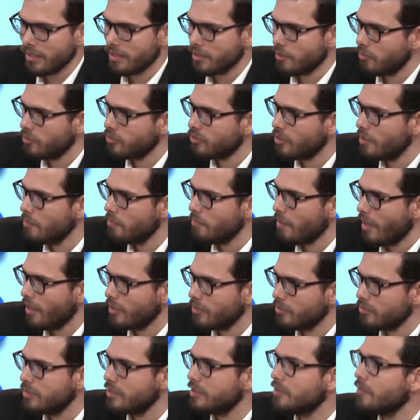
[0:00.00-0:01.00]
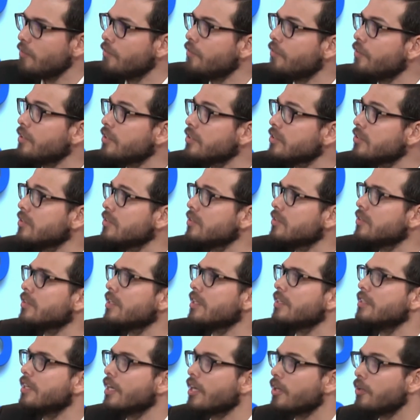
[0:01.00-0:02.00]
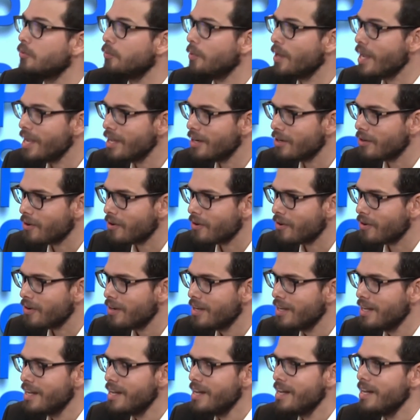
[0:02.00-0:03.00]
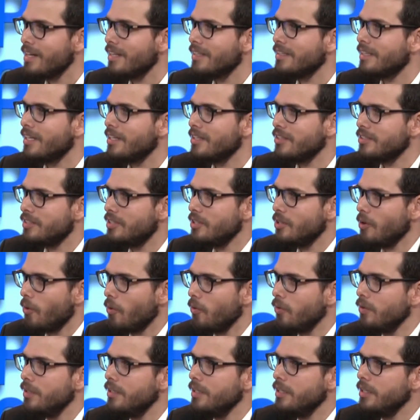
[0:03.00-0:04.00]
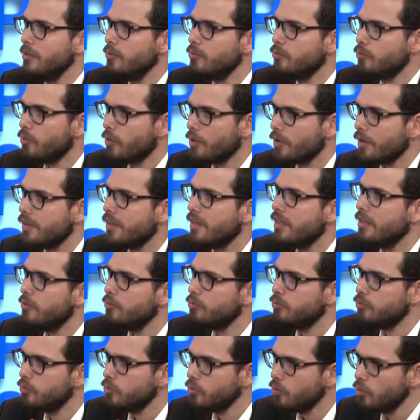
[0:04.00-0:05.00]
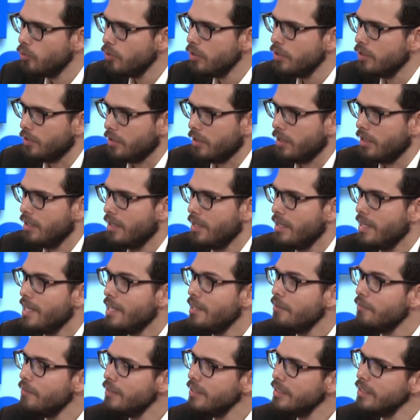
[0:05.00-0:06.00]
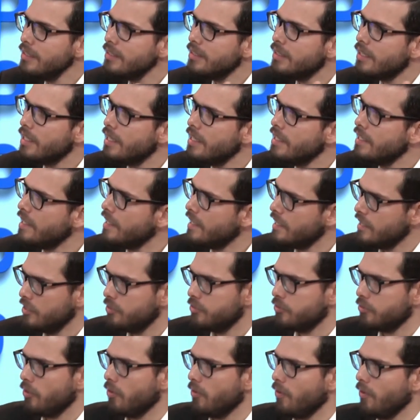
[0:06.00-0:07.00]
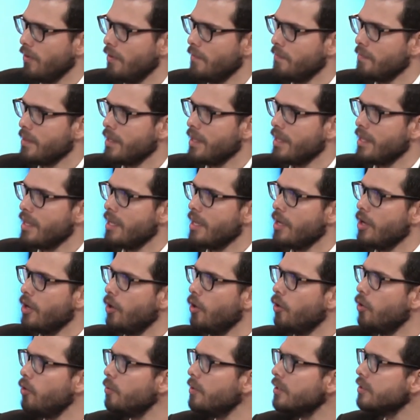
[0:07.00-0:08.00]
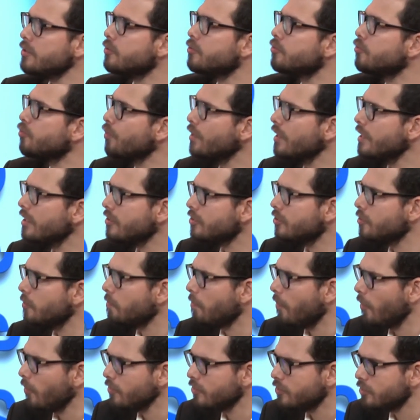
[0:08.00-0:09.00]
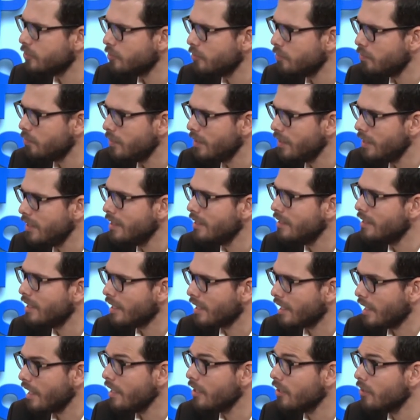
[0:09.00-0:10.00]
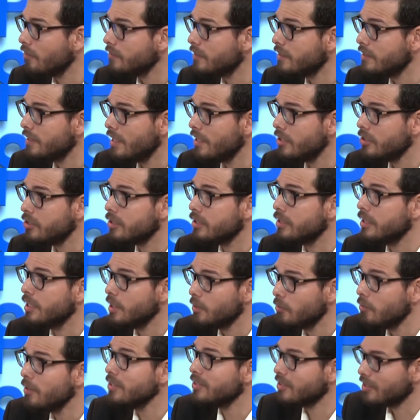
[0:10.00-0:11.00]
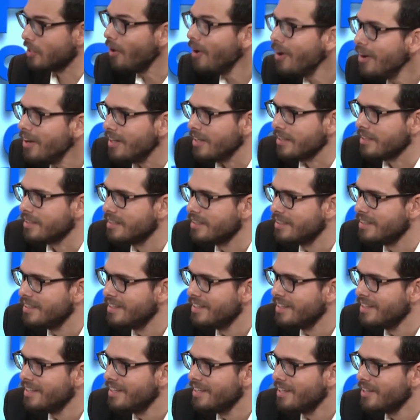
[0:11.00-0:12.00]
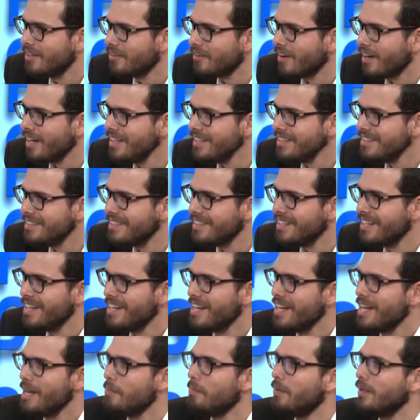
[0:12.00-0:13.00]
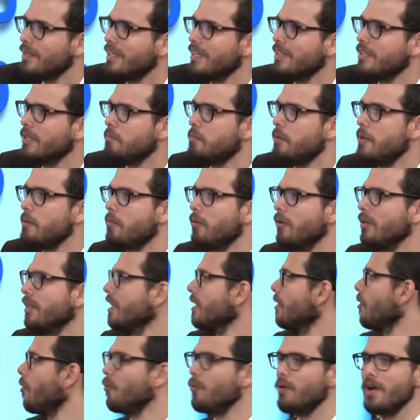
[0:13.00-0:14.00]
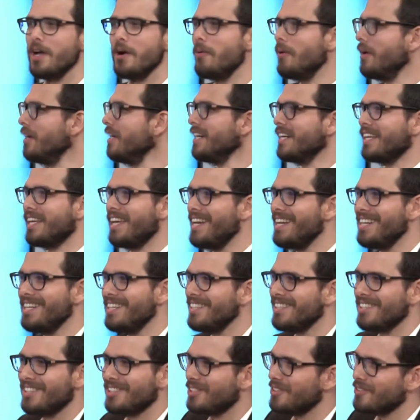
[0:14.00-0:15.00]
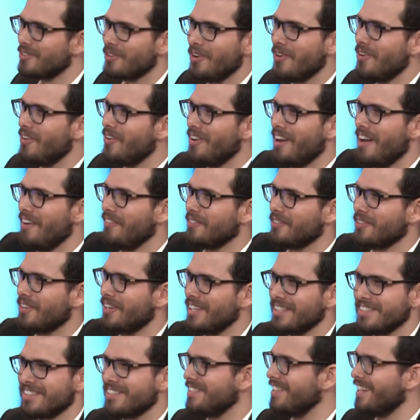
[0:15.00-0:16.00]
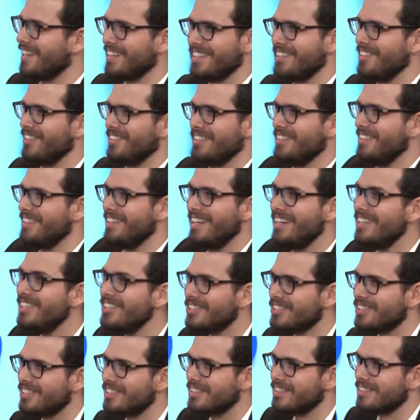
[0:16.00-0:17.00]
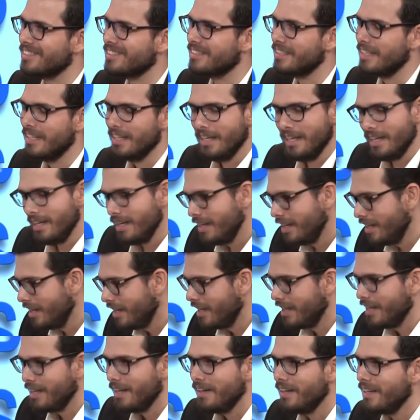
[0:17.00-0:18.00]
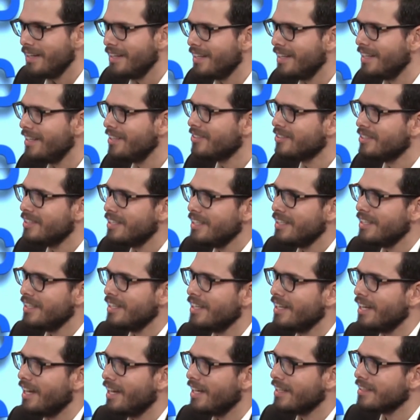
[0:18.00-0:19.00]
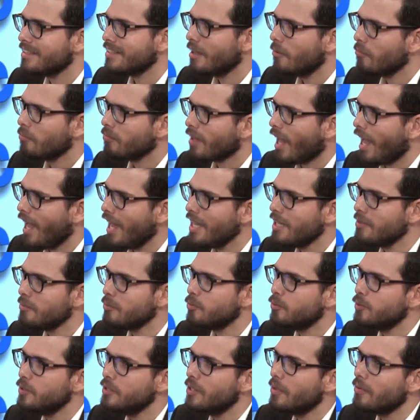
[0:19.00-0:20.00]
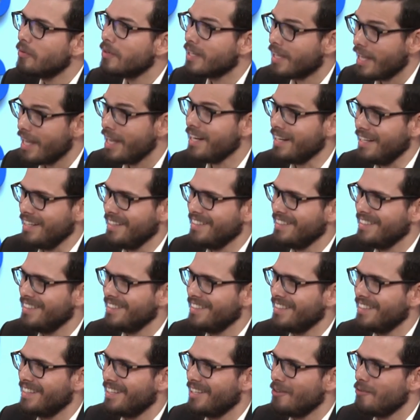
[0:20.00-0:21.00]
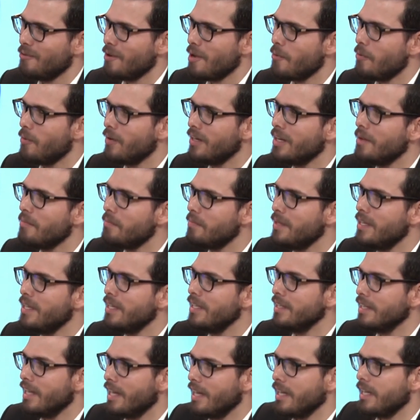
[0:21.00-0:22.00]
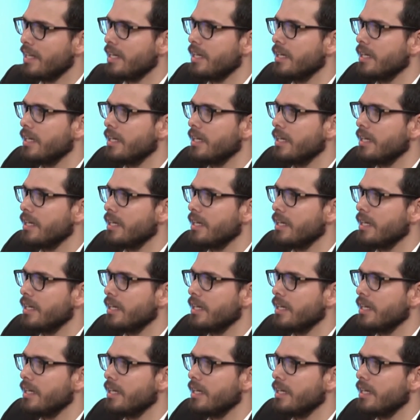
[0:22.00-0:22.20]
creaturely boundaries versus the Creator that is the only worthy ruler. Even in Israel, who was really supposed to be the king of the nation? It was God, right? But then the people are like, we want a king to go after us like the other nations. You see, sometimes we don't get it. We want to be like